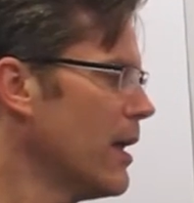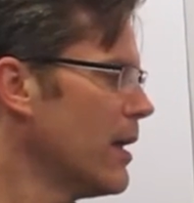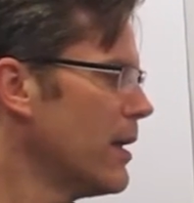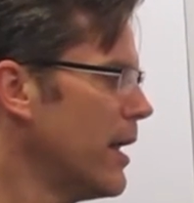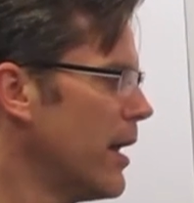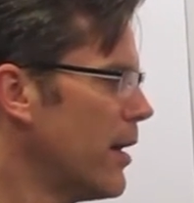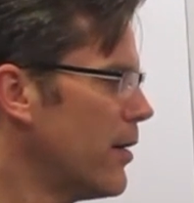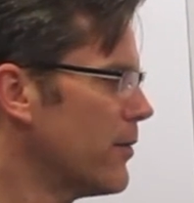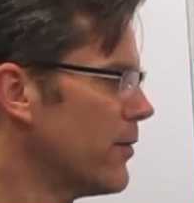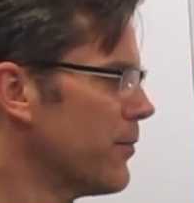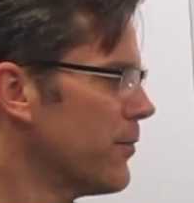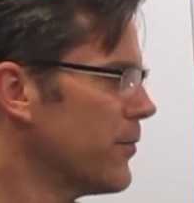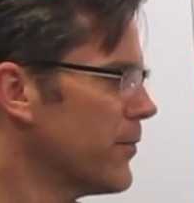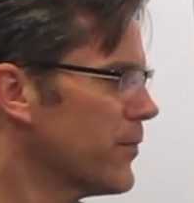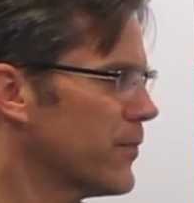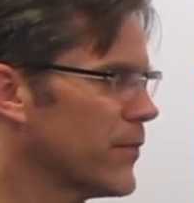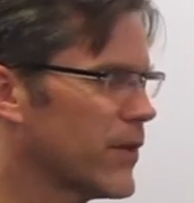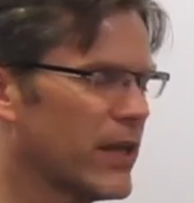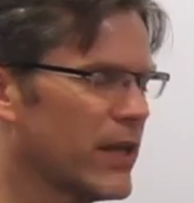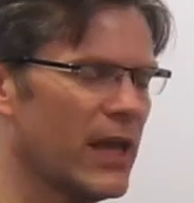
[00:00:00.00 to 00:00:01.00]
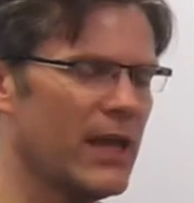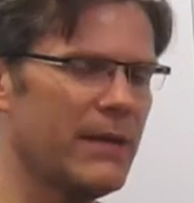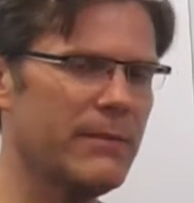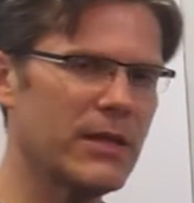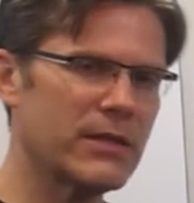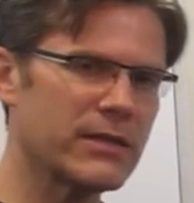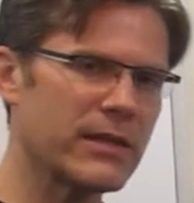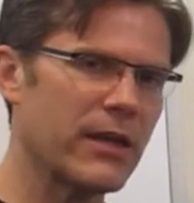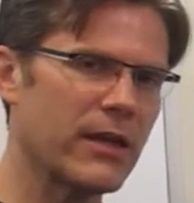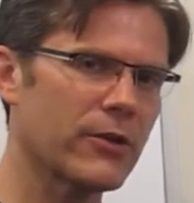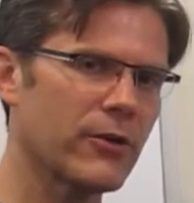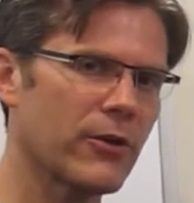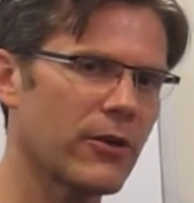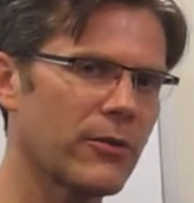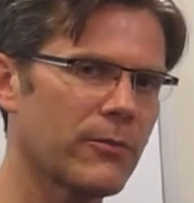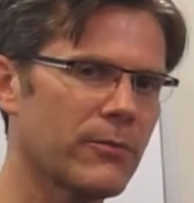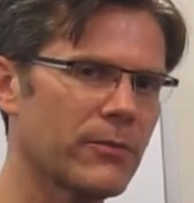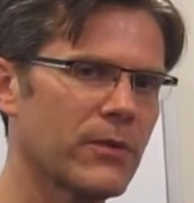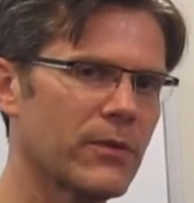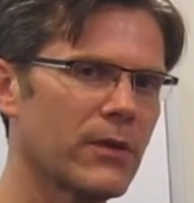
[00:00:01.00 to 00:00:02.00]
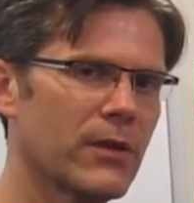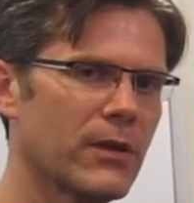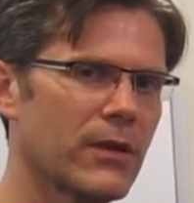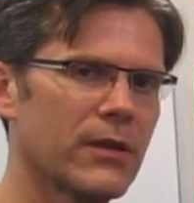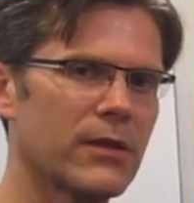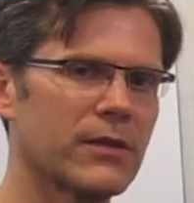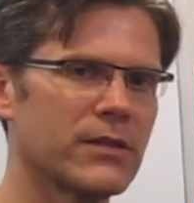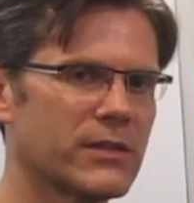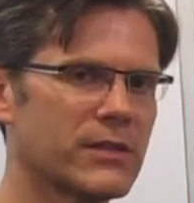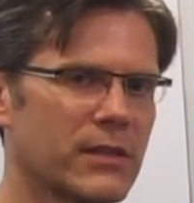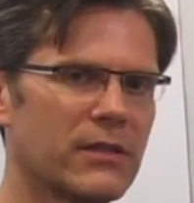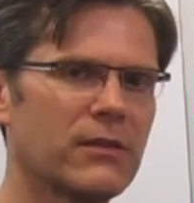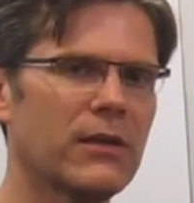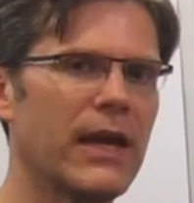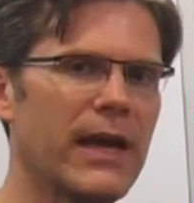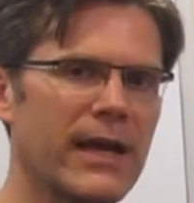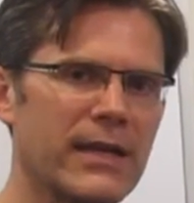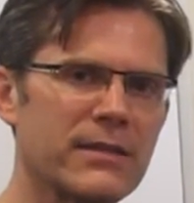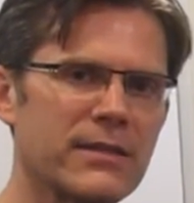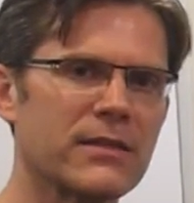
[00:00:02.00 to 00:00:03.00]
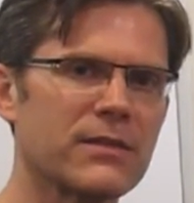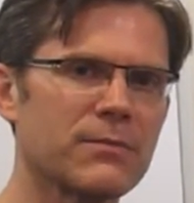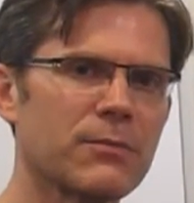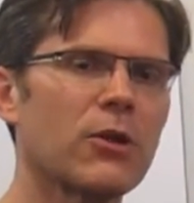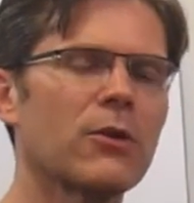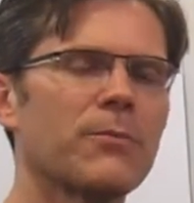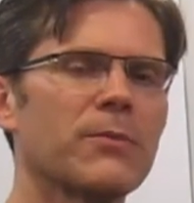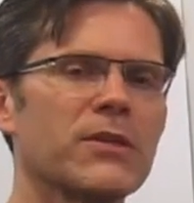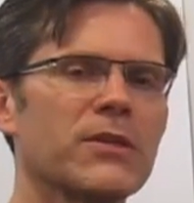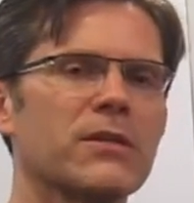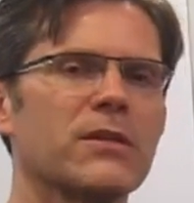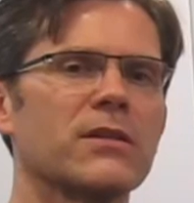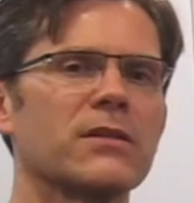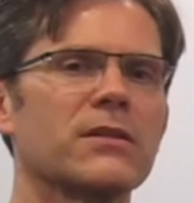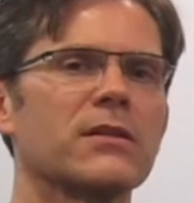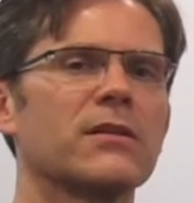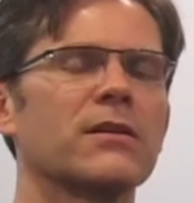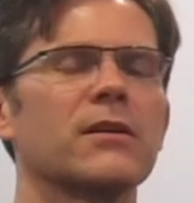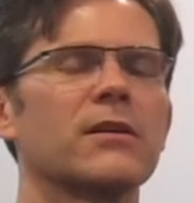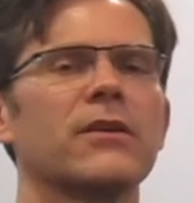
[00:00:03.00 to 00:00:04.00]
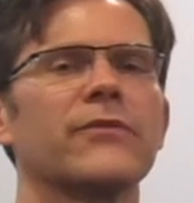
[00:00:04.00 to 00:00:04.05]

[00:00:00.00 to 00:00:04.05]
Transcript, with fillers: Now, the K-means algorithm still has its purposes.